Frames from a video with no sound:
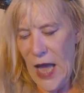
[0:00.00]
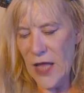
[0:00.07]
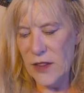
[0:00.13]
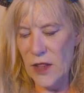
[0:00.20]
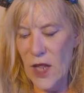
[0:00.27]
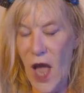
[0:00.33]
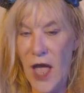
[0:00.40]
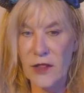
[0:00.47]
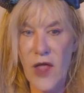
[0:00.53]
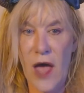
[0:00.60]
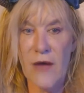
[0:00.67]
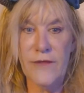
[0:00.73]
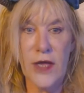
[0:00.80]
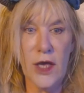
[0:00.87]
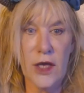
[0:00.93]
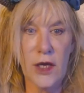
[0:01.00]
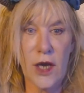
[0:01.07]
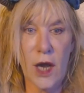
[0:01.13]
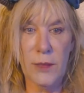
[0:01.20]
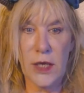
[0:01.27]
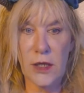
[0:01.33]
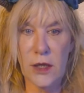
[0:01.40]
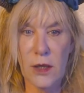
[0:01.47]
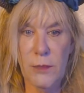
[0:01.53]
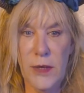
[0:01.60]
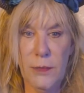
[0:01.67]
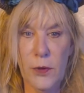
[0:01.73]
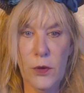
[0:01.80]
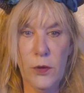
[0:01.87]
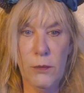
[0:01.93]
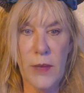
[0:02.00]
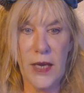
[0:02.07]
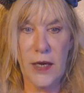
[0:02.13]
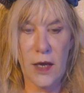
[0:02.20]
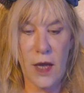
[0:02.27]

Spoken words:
I love it. I mean, the people who made